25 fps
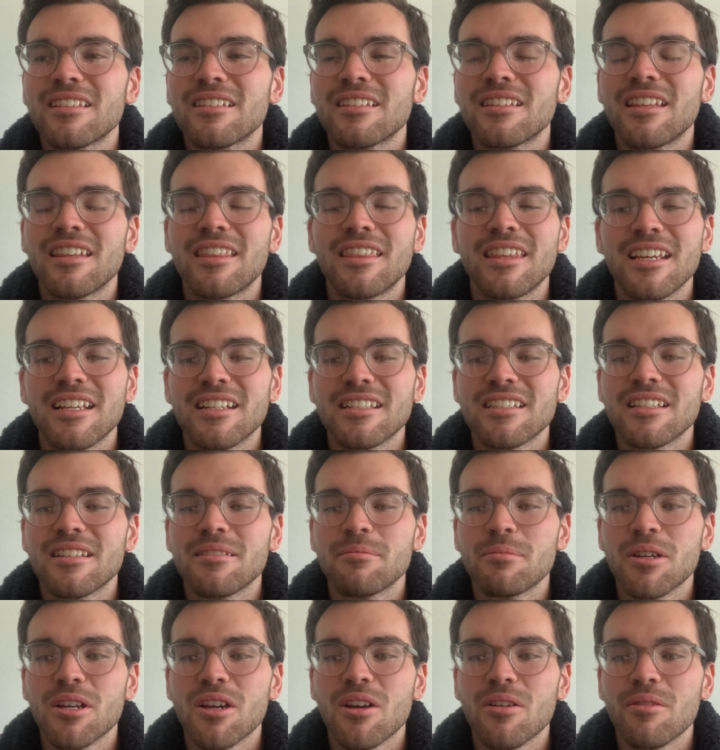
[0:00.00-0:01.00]
the things that have
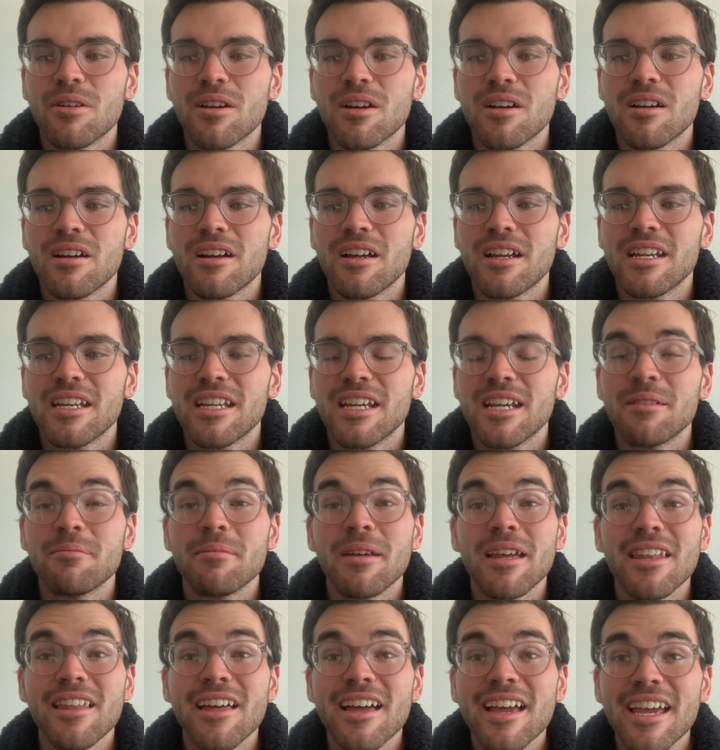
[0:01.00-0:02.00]
been going on in
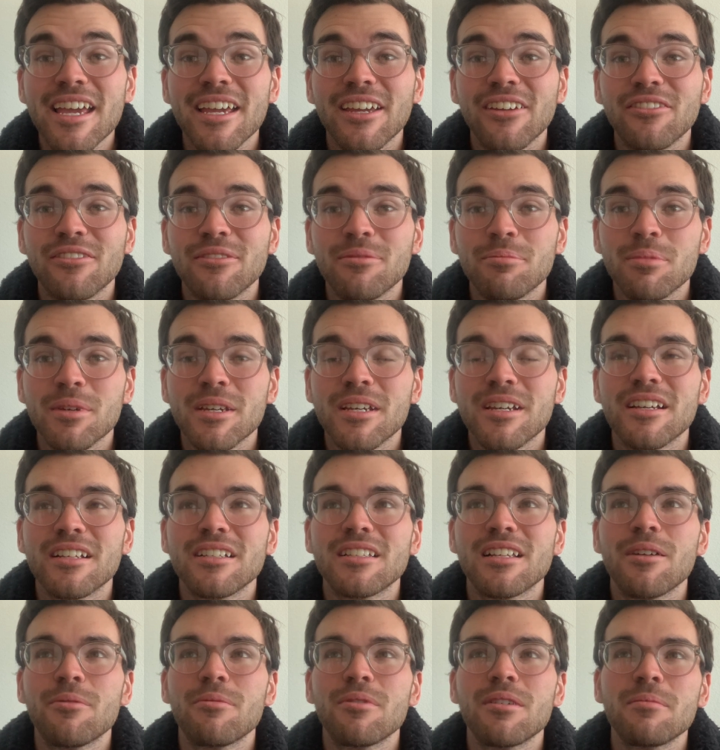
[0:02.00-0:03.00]
my life because
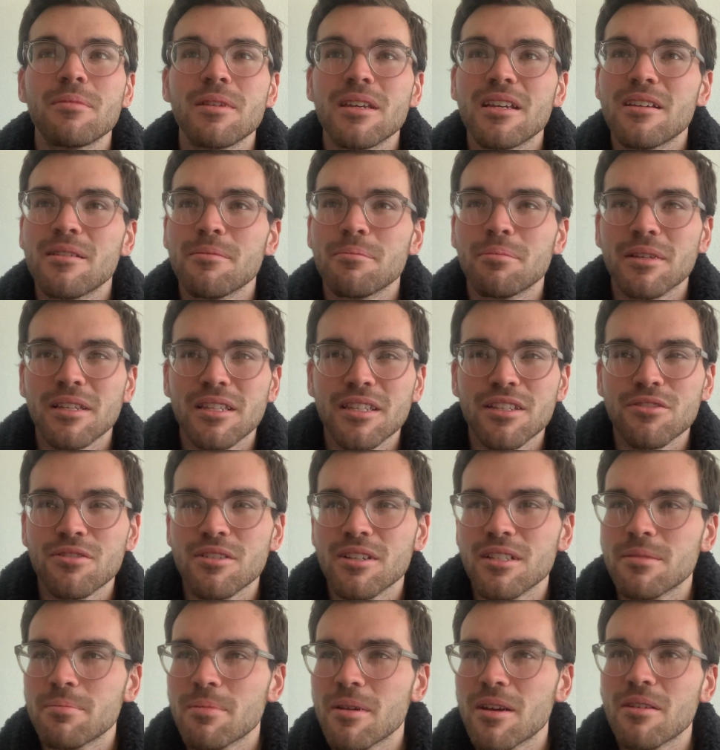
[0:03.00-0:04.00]
I want to be completely
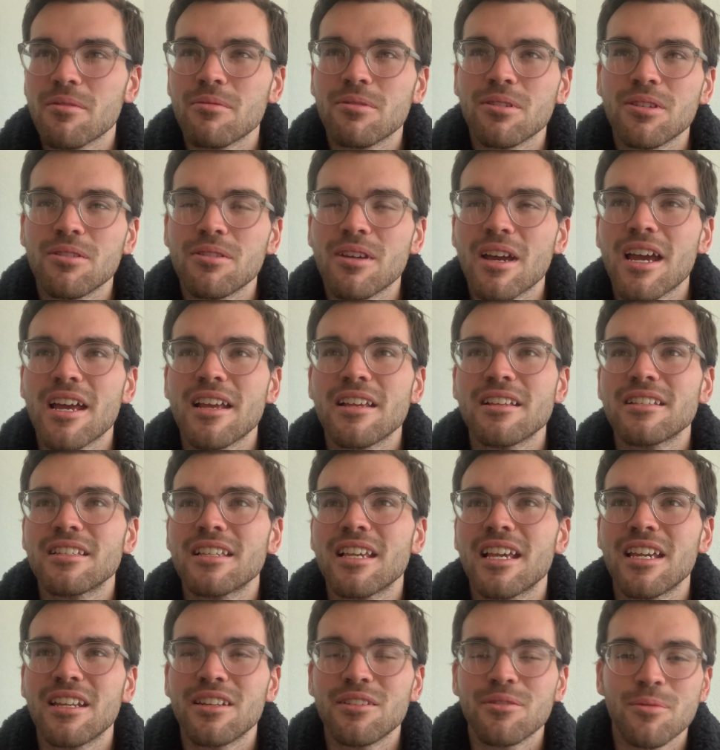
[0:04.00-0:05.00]
transparent with you guys
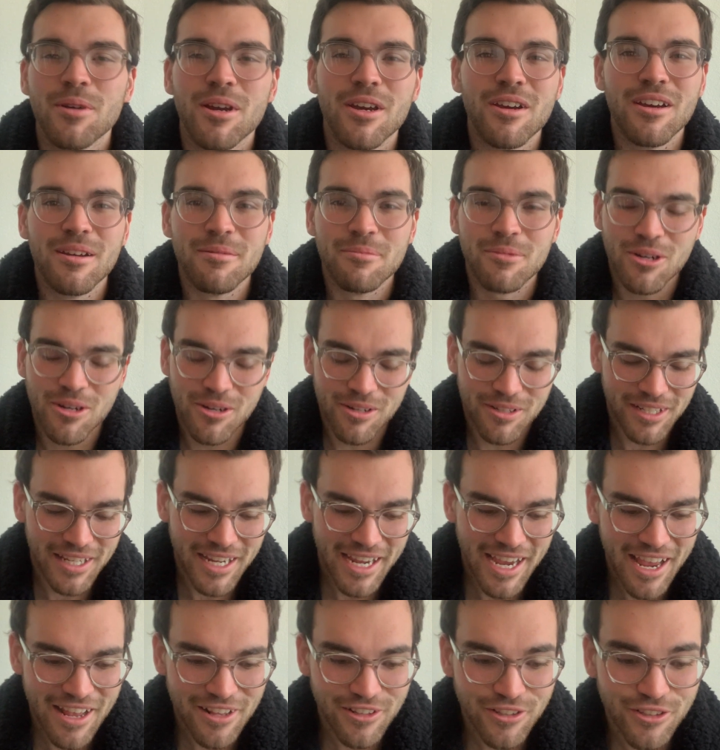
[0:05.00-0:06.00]
and where I'm currently
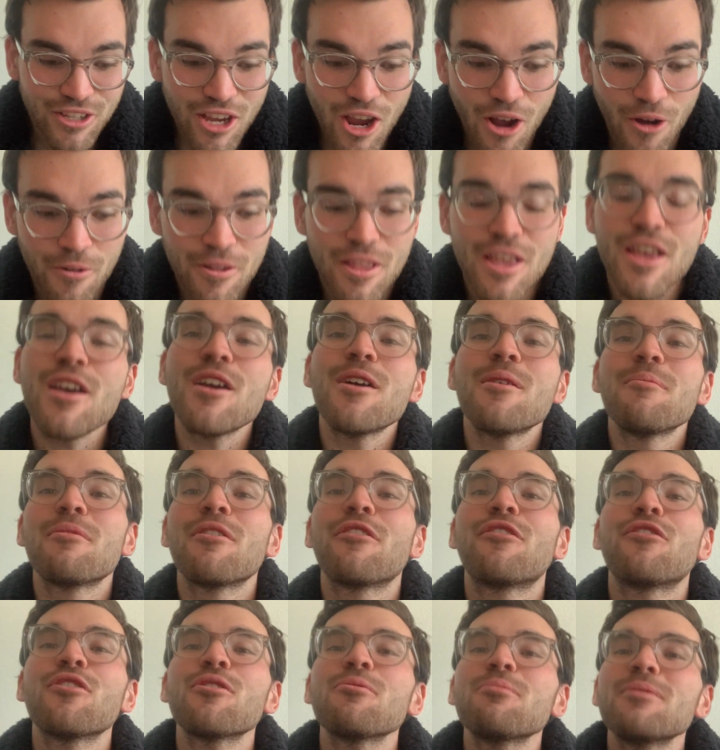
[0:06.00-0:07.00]
at. So
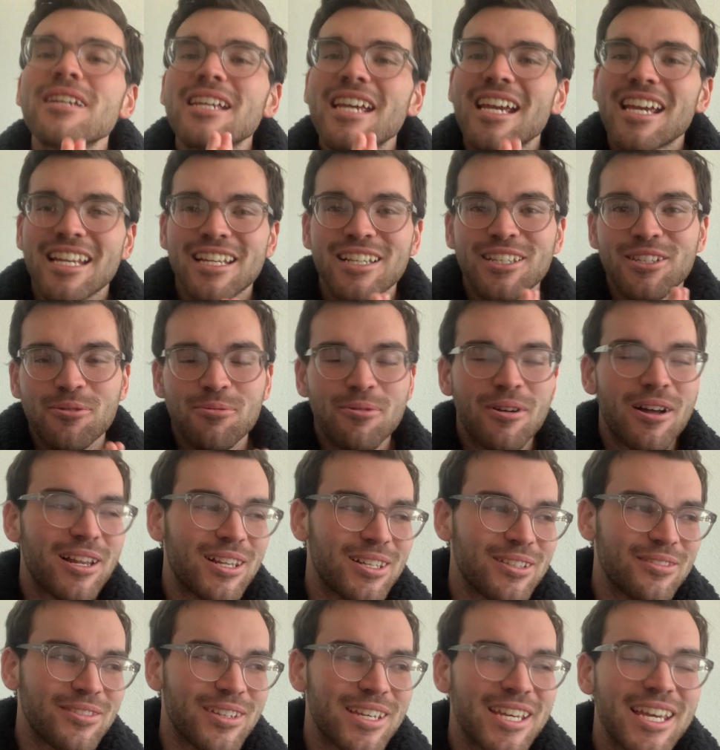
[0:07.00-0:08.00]
before we get into all
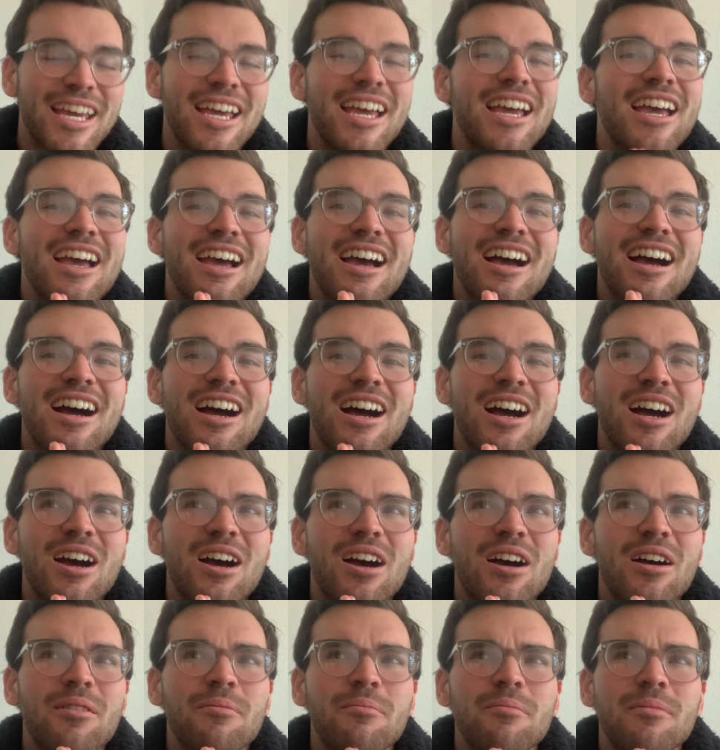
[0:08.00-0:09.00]
of it,
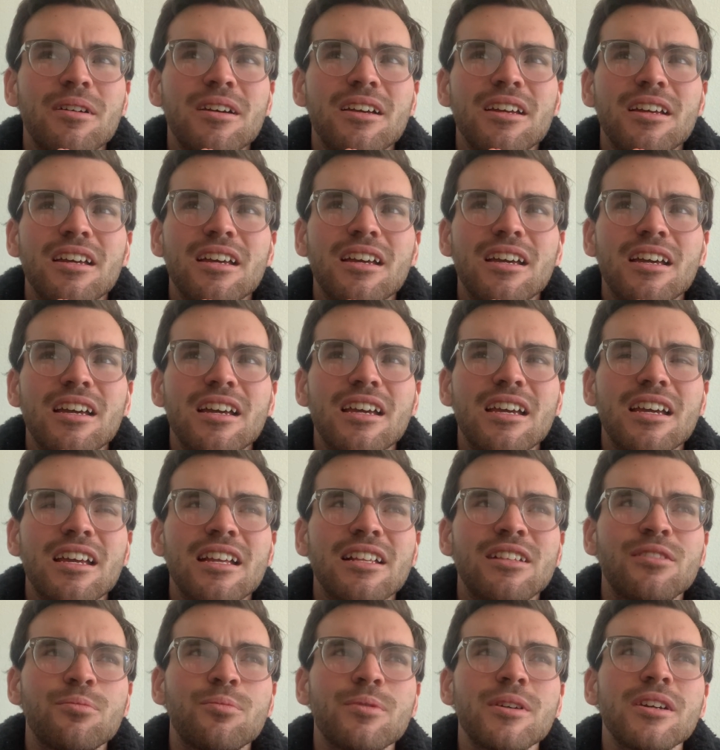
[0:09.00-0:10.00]

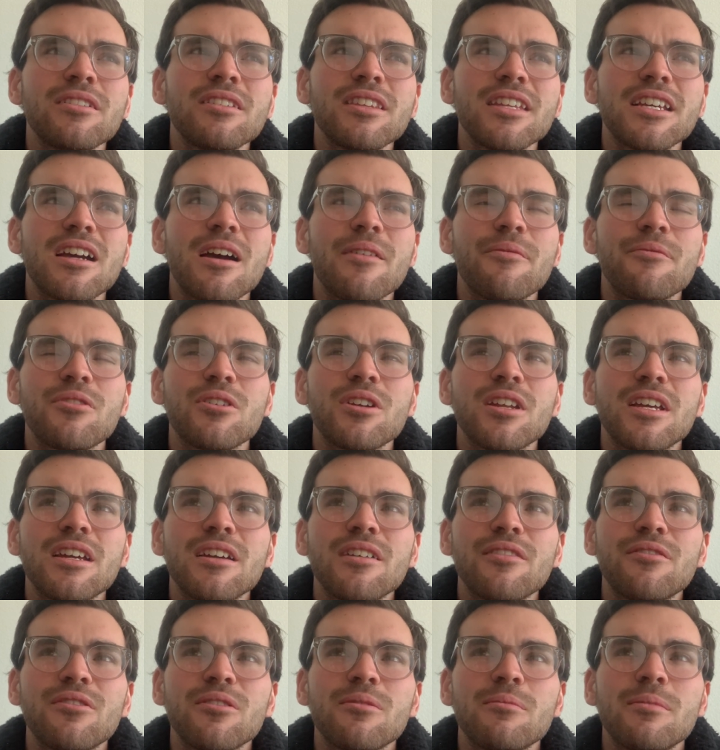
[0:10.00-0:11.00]
it's weirdly
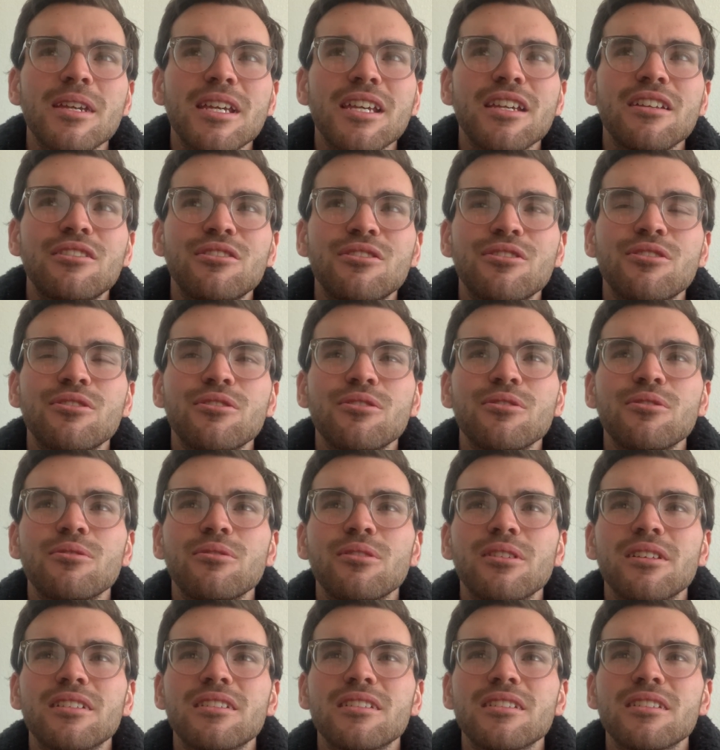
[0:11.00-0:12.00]
comforting for me to
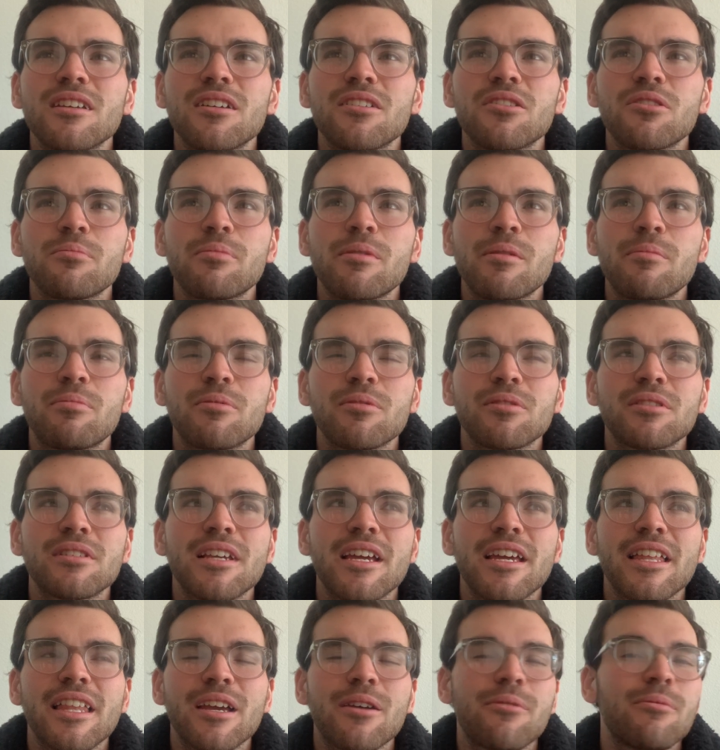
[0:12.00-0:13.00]
listen to other people
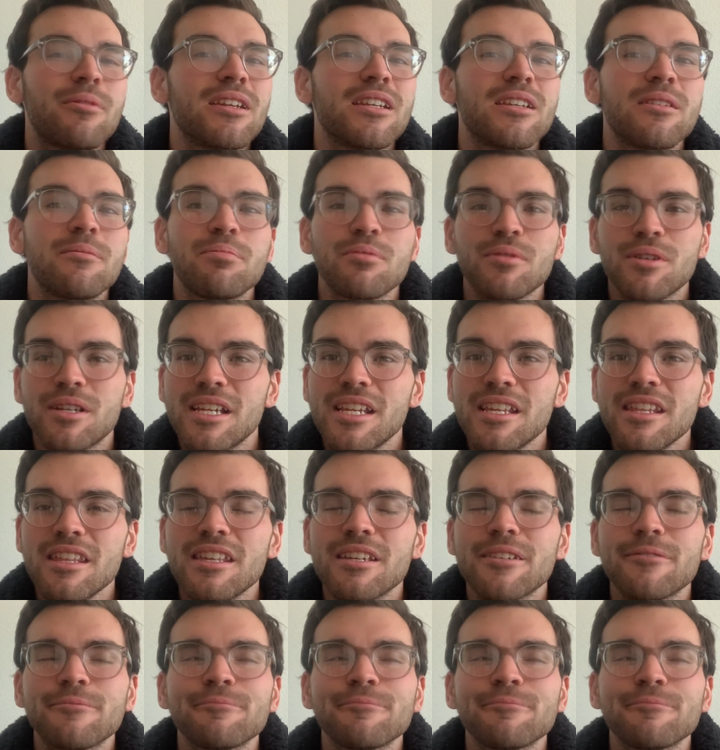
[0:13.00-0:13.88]
say like we need to breathe.